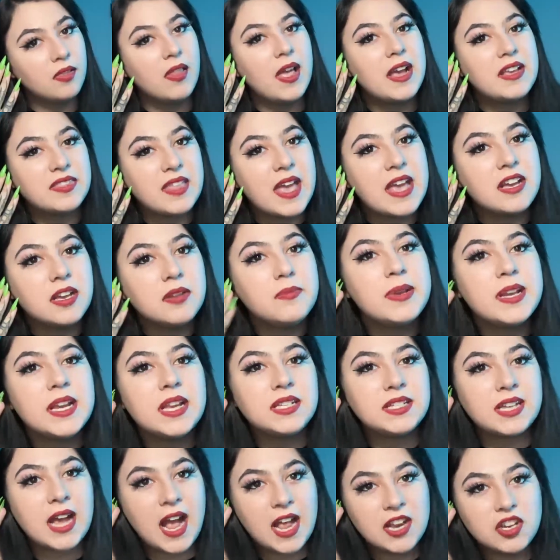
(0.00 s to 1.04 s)
Like, they could be
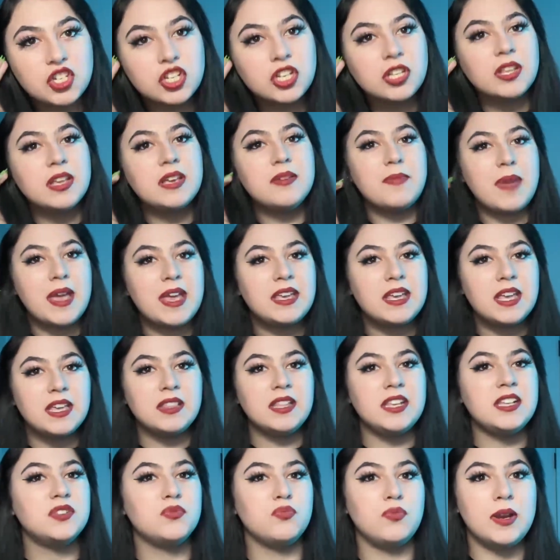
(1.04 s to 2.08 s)
intentionally making
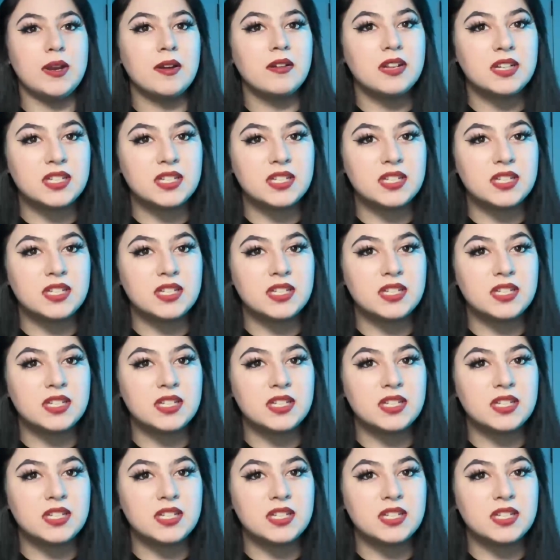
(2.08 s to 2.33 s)
these weird